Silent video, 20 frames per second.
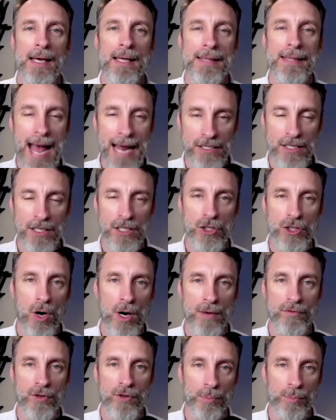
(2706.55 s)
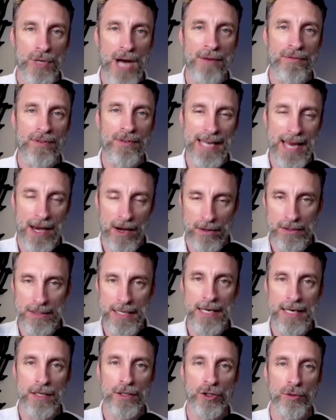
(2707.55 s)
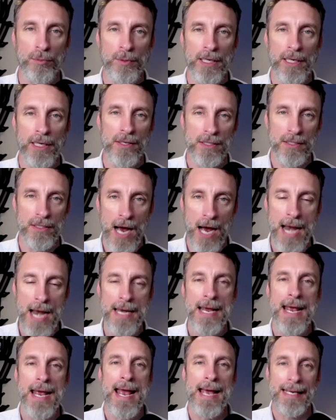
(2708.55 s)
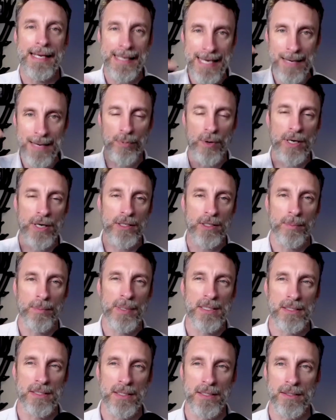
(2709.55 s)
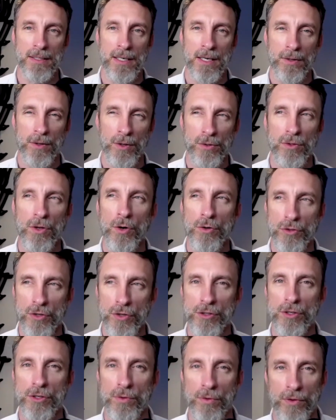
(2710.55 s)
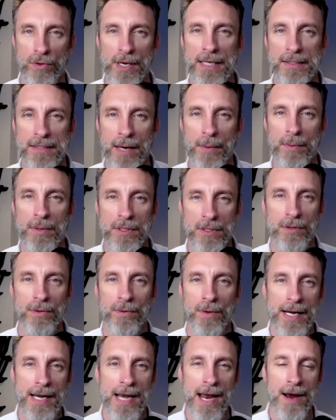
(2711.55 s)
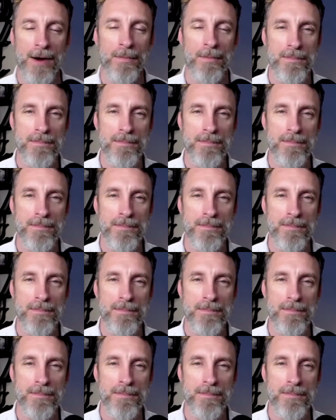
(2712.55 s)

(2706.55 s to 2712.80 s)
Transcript: That's the start of your profit account. Let it accumulate on the side and keep running your business. Those are two things I would do right now.